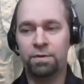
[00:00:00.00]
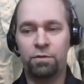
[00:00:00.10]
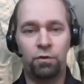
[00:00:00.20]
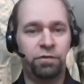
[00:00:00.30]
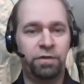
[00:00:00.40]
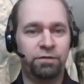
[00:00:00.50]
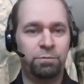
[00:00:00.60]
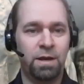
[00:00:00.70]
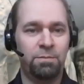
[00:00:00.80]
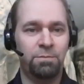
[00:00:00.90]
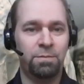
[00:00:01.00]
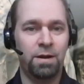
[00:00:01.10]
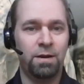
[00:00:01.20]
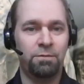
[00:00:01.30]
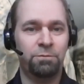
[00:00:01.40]
those things
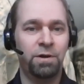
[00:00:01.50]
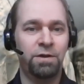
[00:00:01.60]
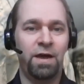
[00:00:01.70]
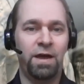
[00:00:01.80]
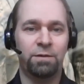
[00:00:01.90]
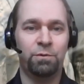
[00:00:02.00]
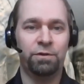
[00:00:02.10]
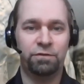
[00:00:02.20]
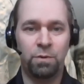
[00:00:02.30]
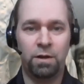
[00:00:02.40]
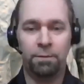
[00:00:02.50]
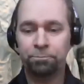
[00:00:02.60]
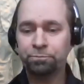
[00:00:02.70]
become pretty valuable as well.